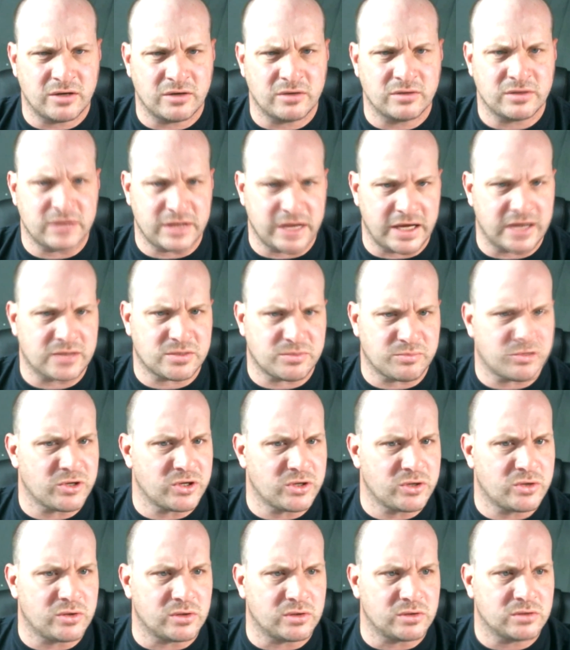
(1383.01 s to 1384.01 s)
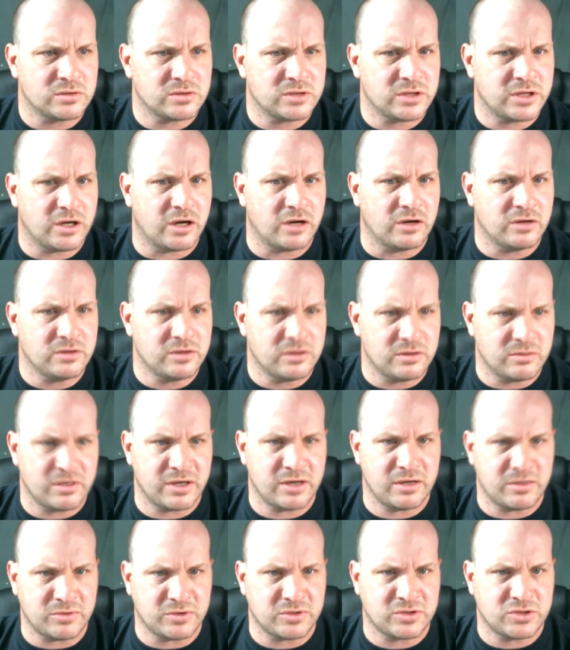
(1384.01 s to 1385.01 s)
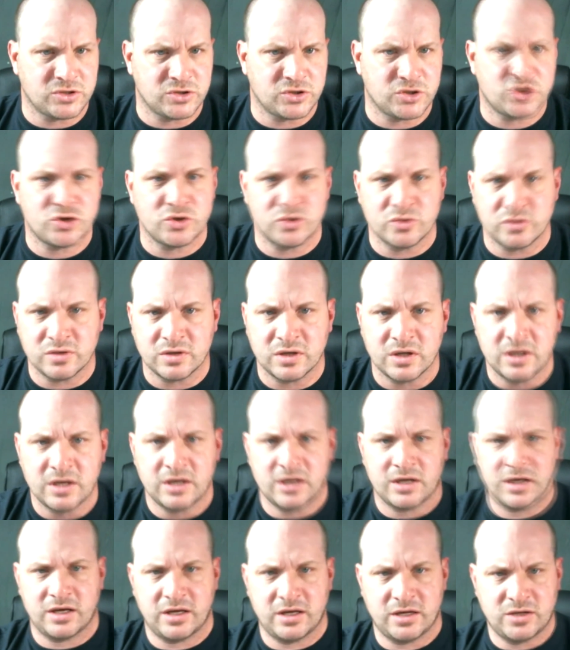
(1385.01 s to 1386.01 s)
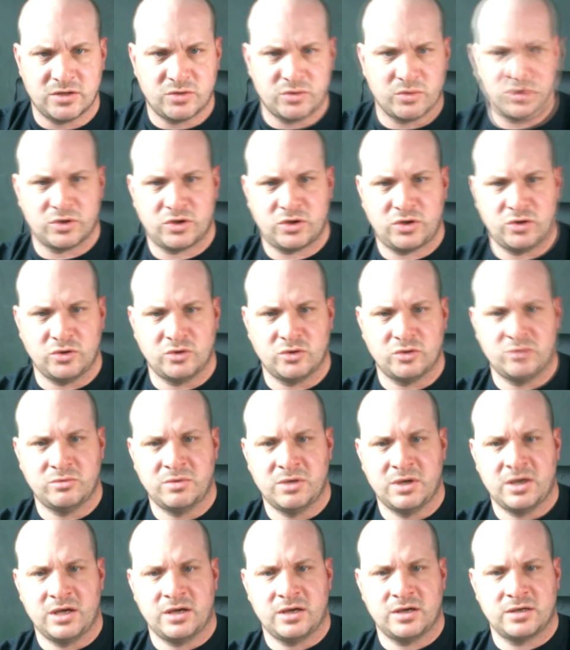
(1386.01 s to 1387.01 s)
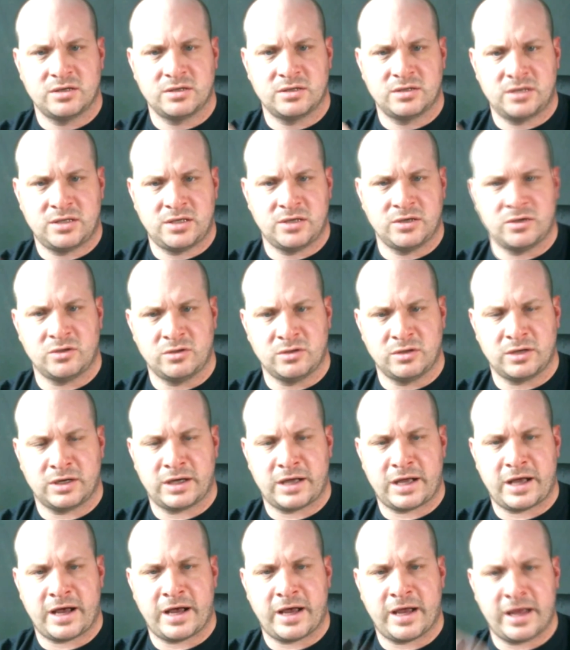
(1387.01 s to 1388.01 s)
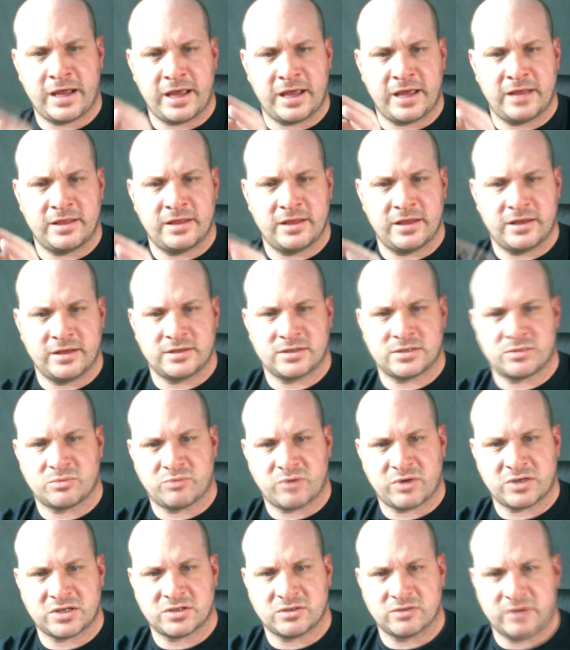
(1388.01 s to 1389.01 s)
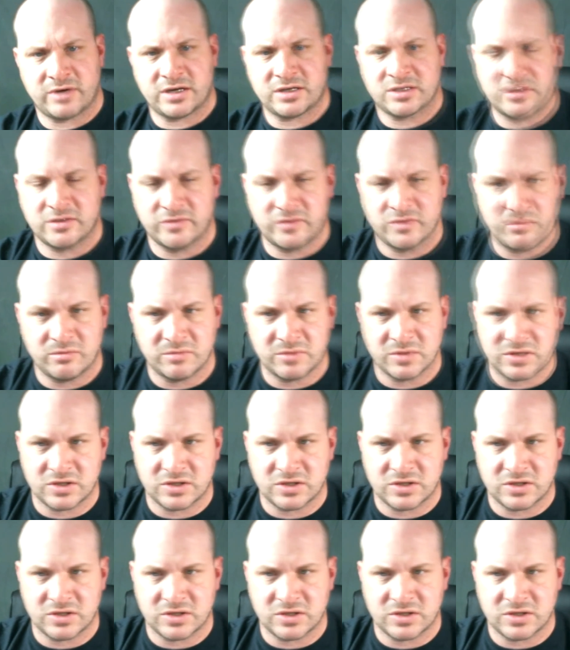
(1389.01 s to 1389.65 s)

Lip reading: that's pretty cool. You'll be able to shoot into a cube, kill a guy, and then suppress the rest of them.